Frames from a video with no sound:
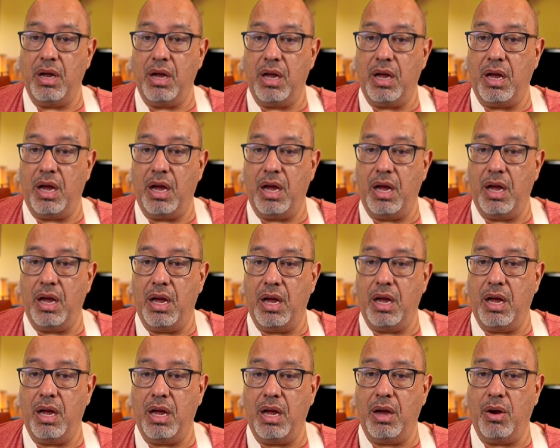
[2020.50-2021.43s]

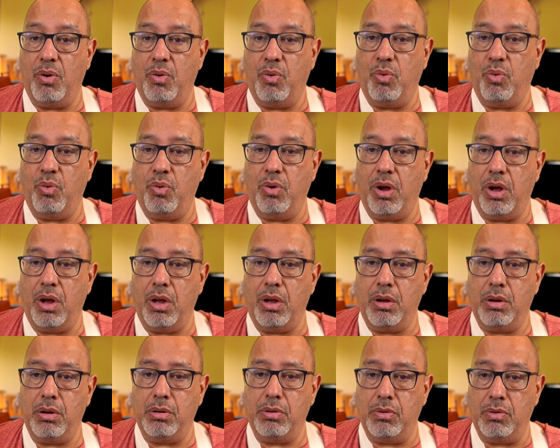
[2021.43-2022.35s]

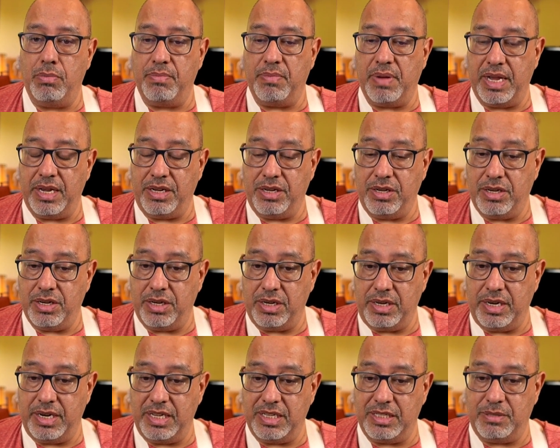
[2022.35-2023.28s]
whoa, my
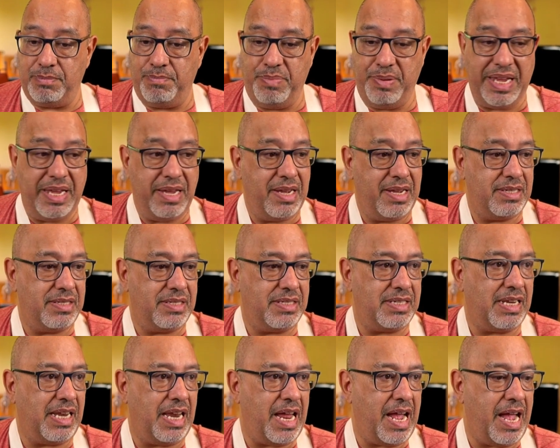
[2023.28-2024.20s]
goodness, big
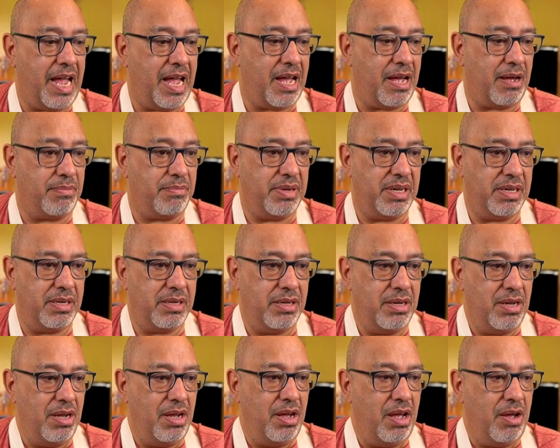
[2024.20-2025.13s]
slam.
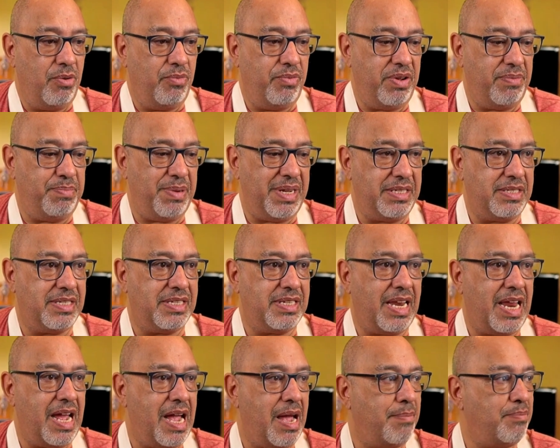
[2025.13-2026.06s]
We've been
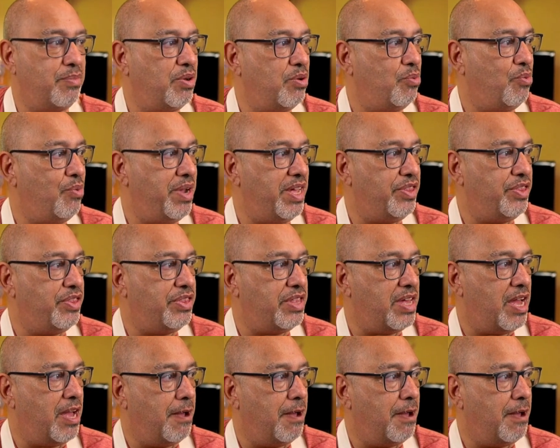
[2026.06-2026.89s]
slammed with